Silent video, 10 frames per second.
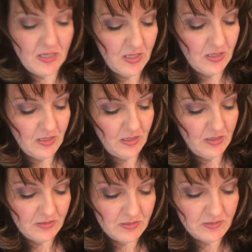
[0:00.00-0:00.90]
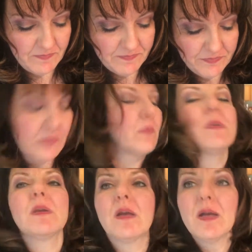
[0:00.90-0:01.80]
and
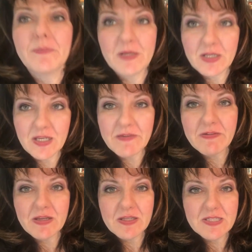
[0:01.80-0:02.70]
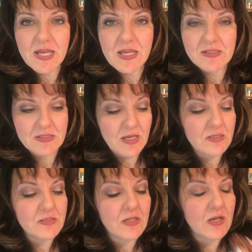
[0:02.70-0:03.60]
I'm gonna give it a taste
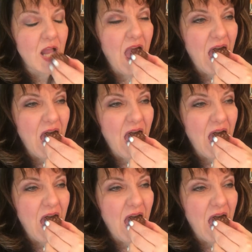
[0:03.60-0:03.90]
test here.